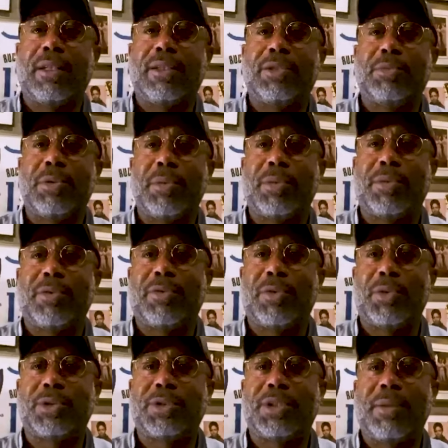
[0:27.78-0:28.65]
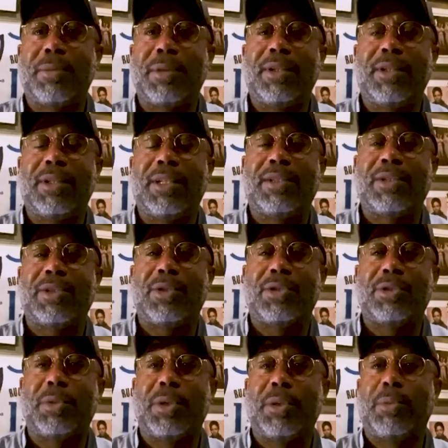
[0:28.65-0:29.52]
And I just remember the first time I heard it,
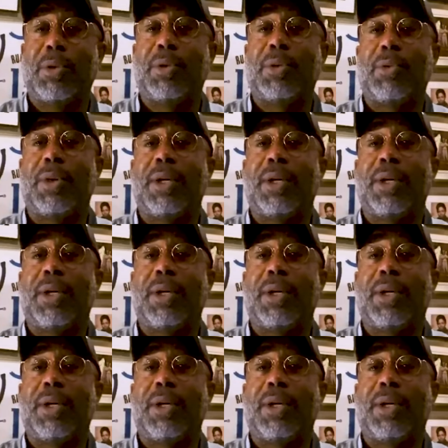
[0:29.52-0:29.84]
song, I this big blown